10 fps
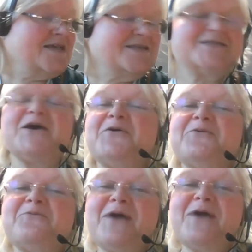
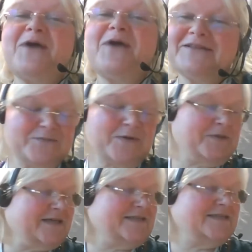So welcome to
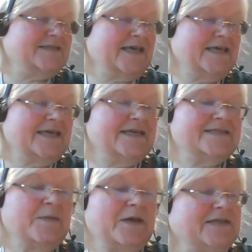the webinar today.
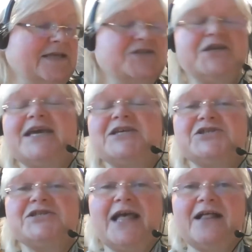It's about
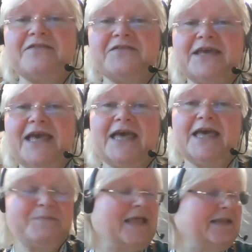education, health and
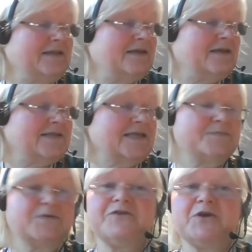care plan
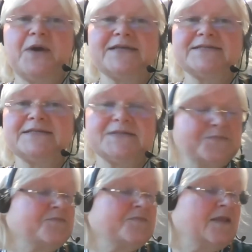assessment requests.
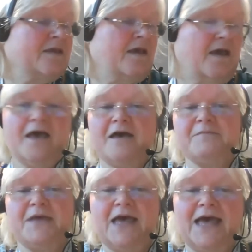
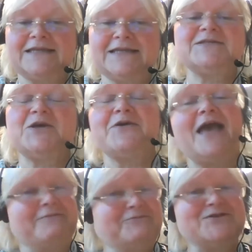And sorry,
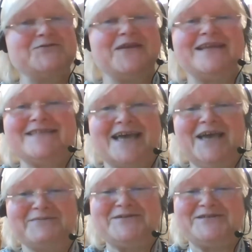I've just realised I
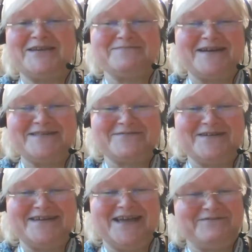haven't shared my
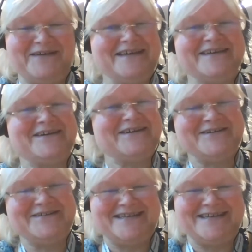screen, have I?
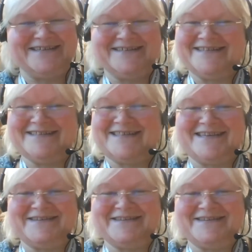Oh dear, you
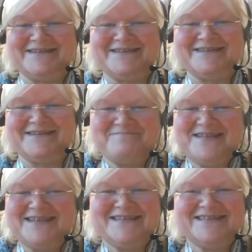see.
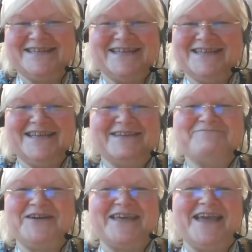
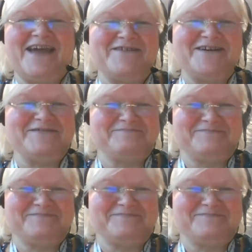Rookie error.